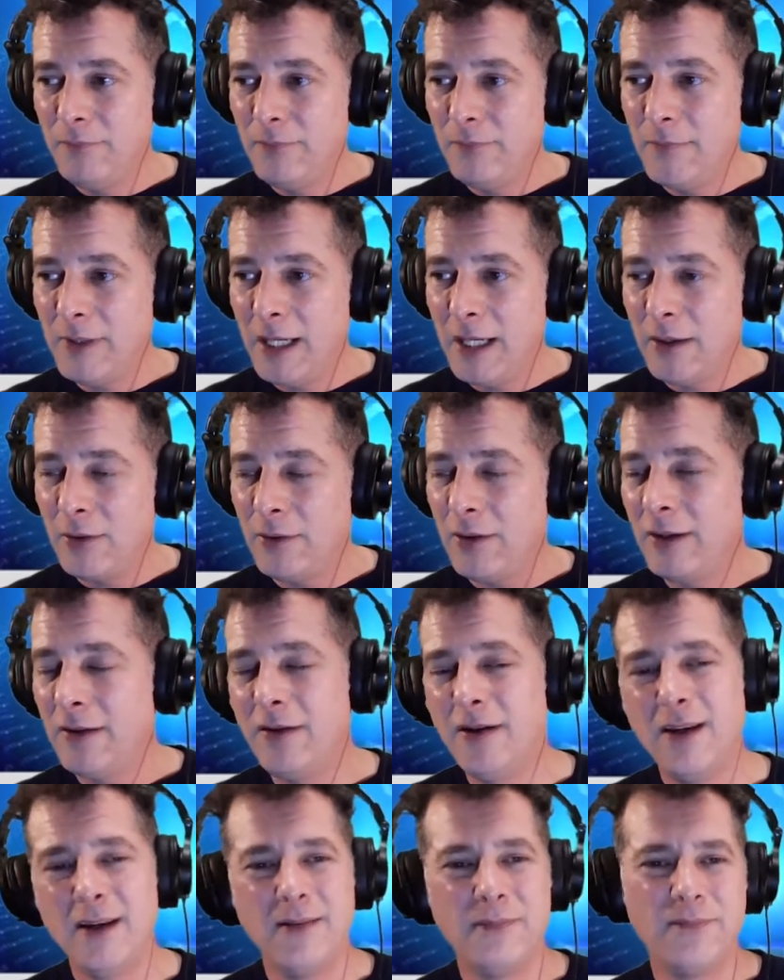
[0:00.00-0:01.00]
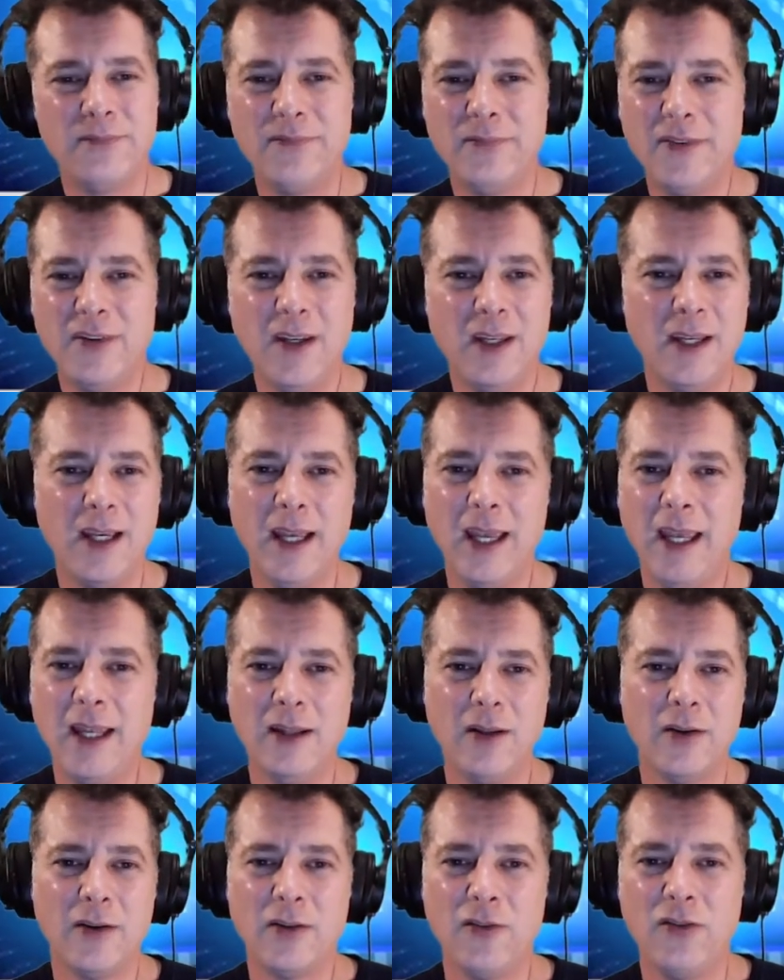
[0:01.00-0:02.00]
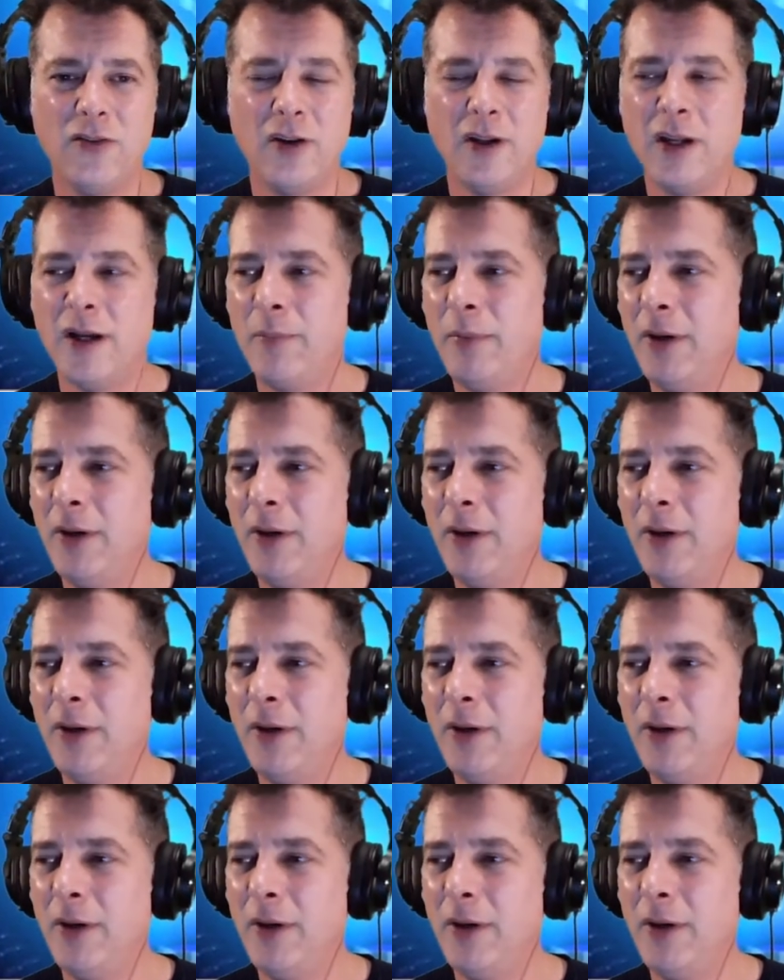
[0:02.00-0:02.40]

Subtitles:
I hate looking shit up.